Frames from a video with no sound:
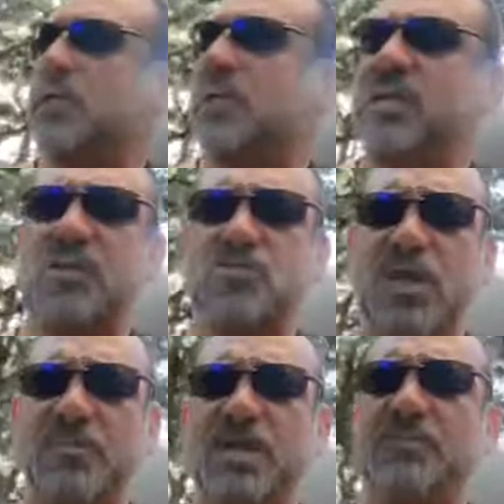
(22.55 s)
And here's
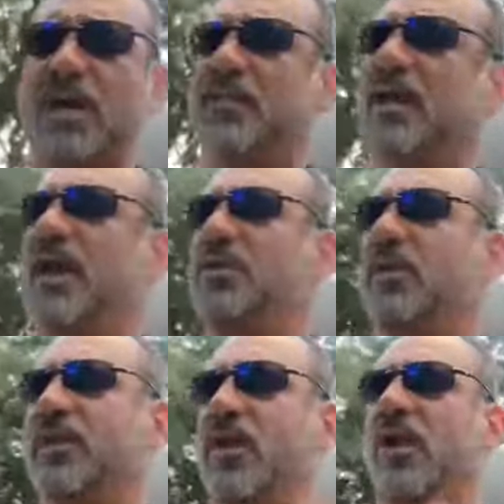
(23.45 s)
what I mean by that. You
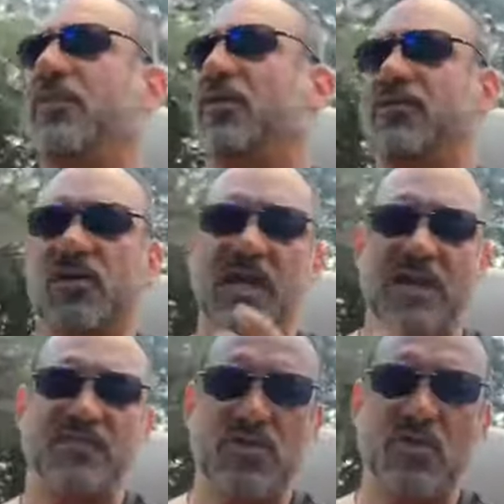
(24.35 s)
are the author of your
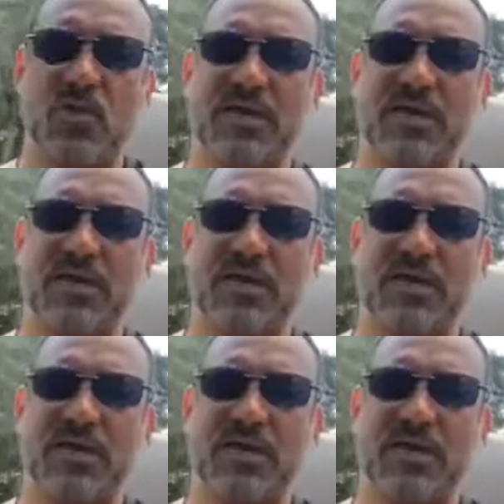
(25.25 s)
life's story.